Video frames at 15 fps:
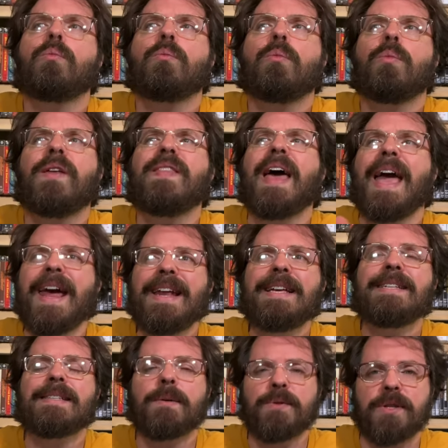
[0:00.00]
in the
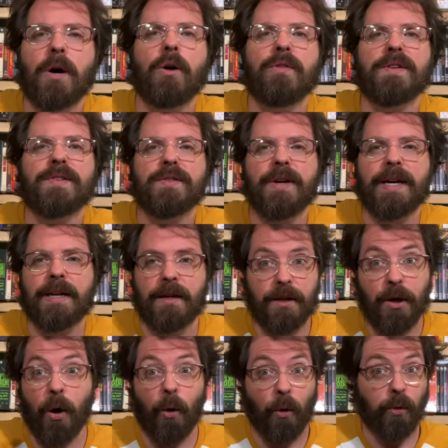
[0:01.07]
80s there was all this like
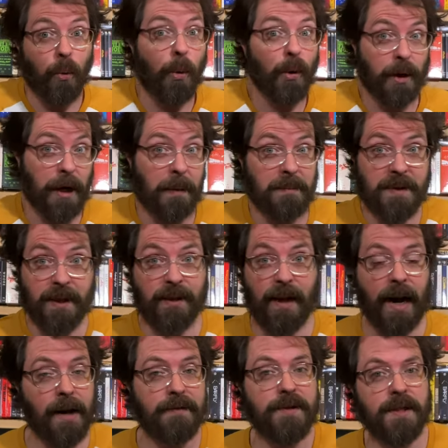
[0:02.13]
cold war come to
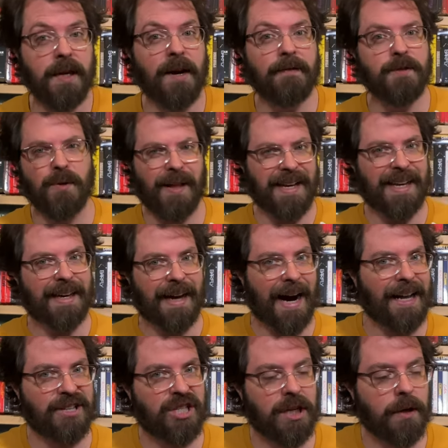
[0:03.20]
life stuff so like
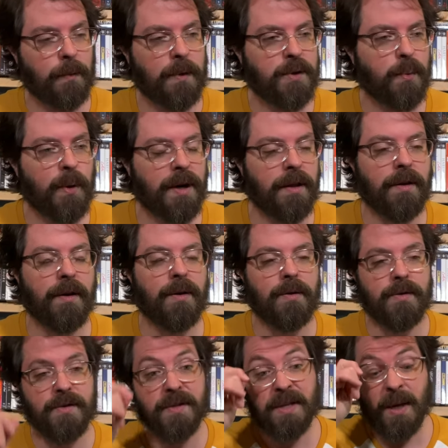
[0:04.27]
gotcha was one of
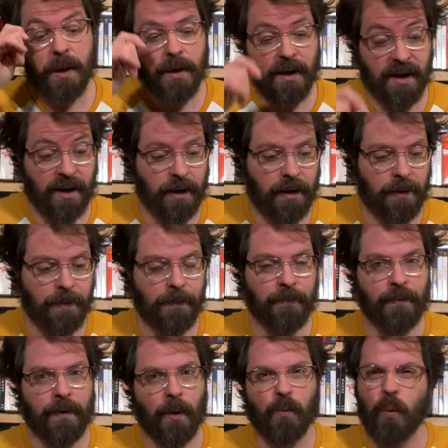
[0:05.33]
those
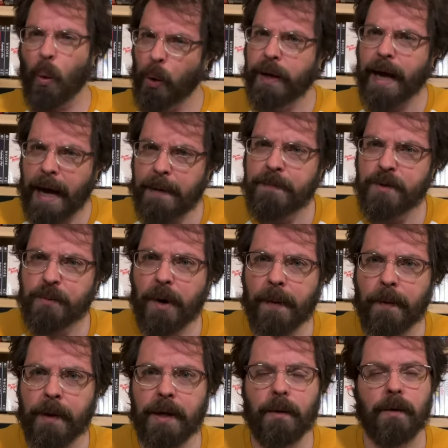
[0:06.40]
um, war games
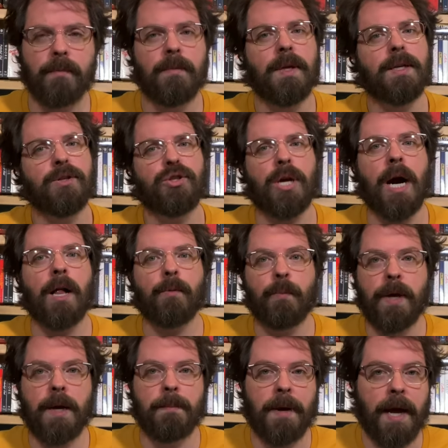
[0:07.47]
probably shall
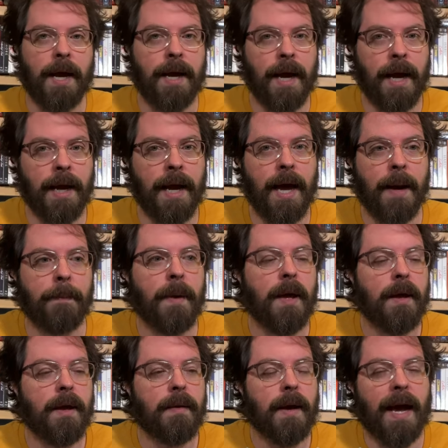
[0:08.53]
we play a game
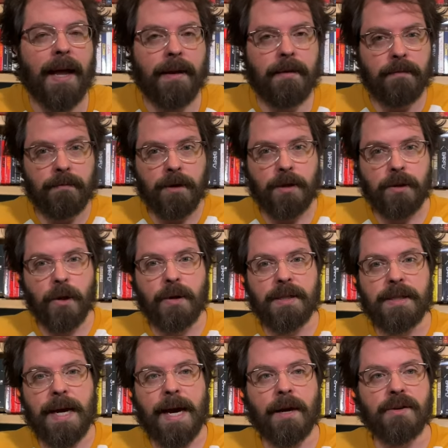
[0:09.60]
and cloak and
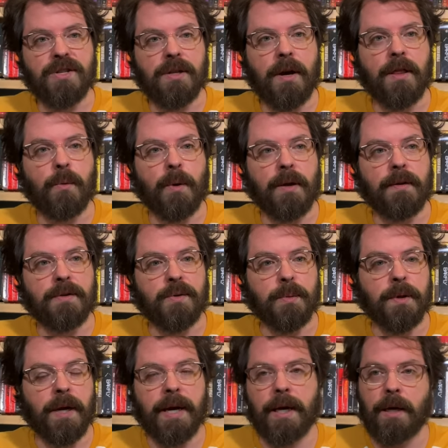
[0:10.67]
dagger is another one of those where
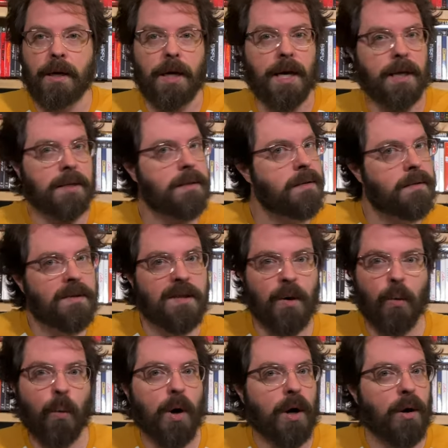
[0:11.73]
like it's the
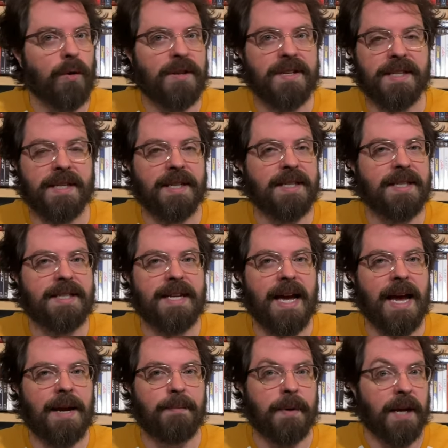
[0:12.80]
world is at
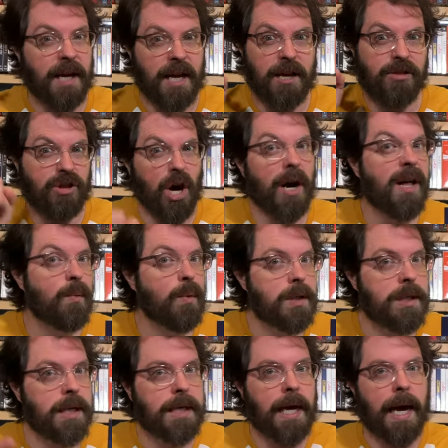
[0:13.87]
stake but he thought it was
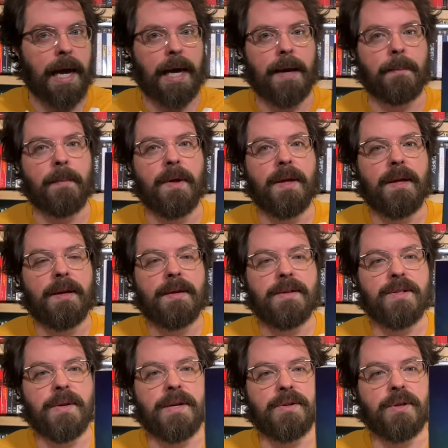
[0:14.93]
a game
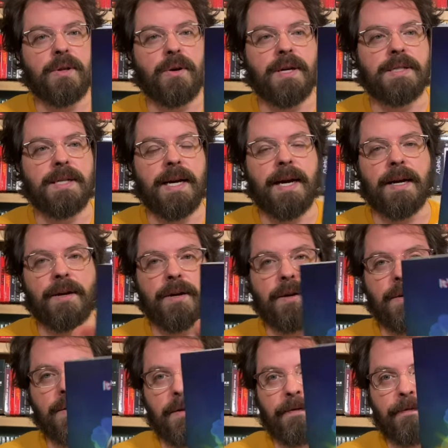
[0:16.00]
so here's cloak and
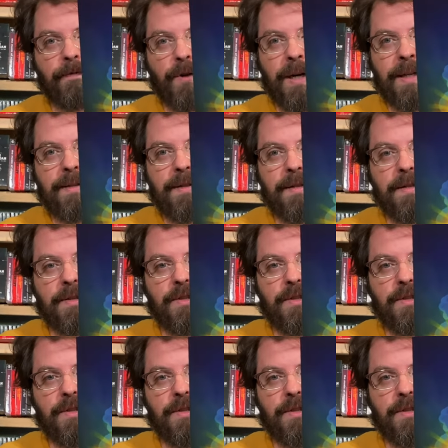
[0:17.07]
dagger the front this is